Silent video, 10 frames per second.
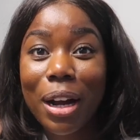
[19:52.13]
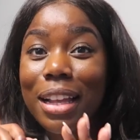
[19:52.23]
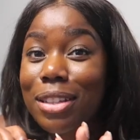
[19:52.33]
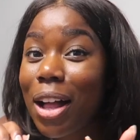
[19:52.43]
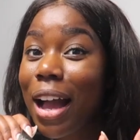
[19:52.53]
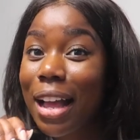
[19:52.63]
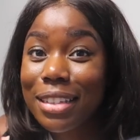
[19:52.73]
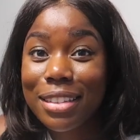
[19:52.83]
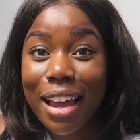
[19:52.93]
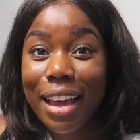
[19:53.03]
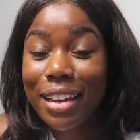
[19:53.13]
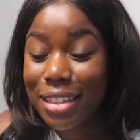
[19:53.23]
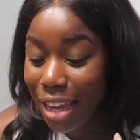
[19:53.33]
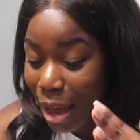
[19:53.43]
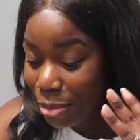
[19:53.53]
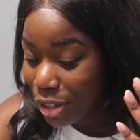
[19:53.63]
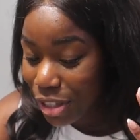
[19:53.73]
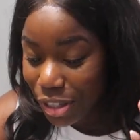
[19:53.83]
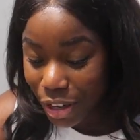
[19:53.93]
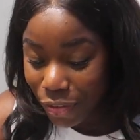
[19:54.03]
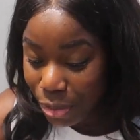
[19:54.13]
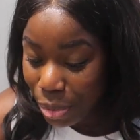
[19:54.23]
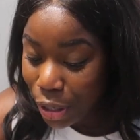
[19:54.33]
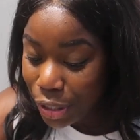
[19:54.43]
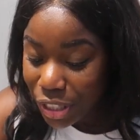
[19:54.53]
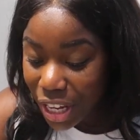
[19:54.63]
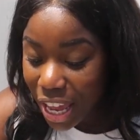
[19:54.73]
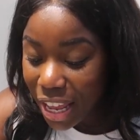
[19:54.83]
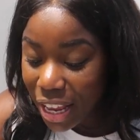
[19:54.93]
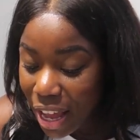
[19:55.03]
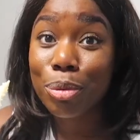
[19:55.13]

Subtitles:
That's all I gotta say, because I'm just a different person.